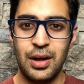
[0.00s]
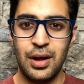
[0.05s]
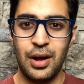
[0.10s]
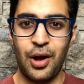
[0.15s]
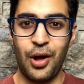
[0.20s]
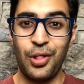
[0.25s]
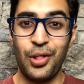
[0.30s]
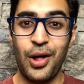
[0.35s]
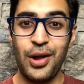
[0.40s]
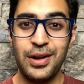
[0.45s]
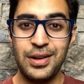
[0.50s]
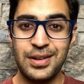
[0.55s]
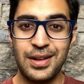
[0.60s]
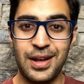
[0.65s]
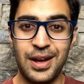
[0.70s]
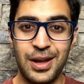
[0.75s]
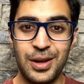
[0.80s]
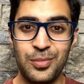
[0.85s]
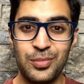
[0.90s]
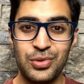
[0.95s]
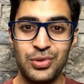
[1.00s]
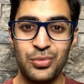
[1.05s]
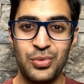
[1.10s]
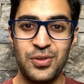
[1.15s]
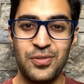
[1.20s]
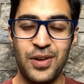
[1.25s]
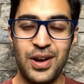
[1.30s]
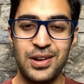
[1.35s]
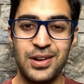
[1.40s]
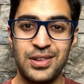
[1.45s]
A lot of times, we
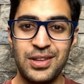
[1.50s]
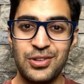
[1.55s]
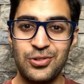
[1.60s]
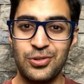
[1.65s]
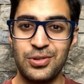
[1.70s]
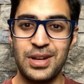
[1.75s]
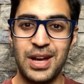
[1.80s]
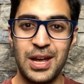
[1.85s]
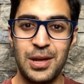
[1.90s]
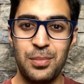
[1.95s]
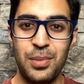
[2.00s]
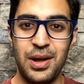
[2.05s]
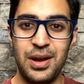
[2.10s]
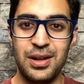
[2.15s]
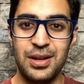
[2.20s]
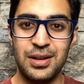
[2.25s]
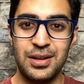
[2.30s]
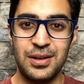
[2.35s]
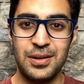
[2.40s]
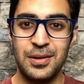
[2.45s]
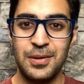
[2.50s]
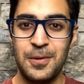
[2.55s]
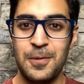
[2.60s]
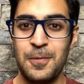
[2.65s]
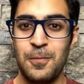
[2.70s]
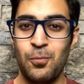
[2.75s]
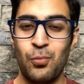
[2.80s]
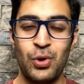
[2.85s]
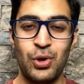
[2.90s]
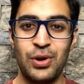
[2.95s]
find out that you're diabetic
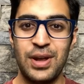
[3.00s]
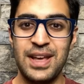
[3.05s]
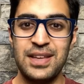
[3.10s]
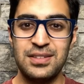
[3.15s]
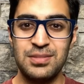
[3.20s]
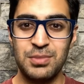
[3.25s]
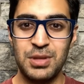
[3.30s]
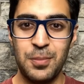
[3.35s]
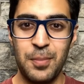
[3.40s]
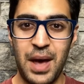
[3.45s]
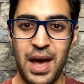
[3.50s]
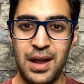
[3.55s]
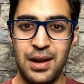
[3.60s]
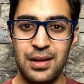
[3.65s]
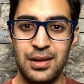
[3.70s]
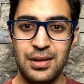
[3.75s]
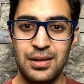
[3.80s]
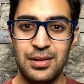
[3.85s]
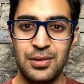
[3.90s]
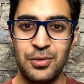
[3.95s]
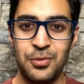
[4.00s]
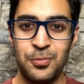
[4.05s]
when you're asymptomatic.